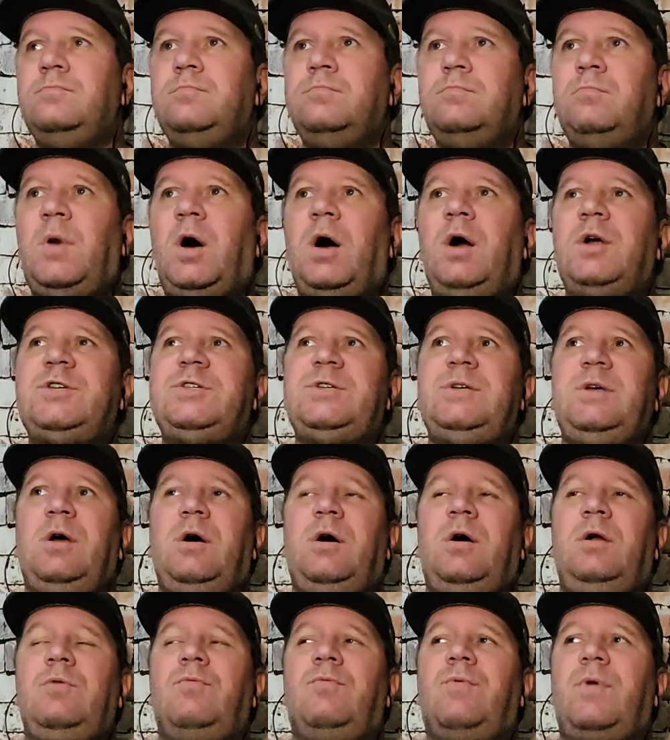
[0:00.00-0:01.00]

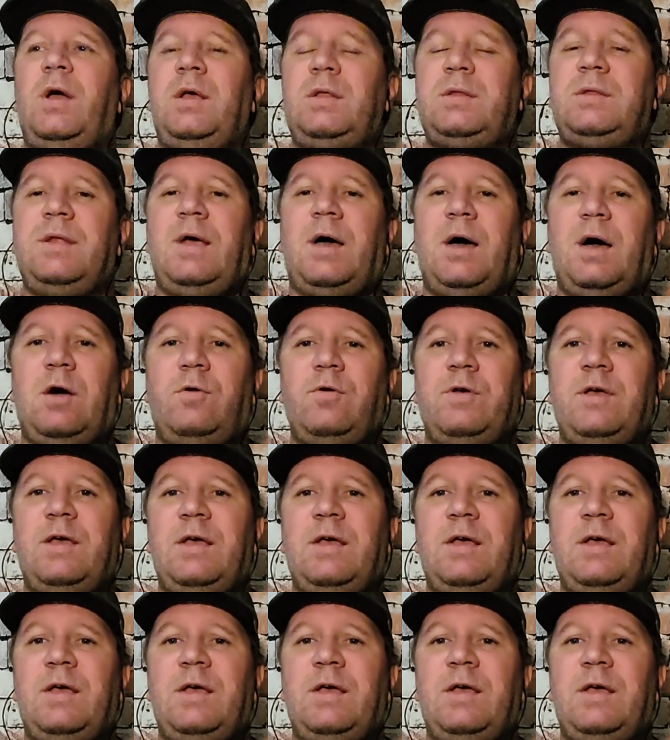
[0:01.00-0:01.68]
Martial right now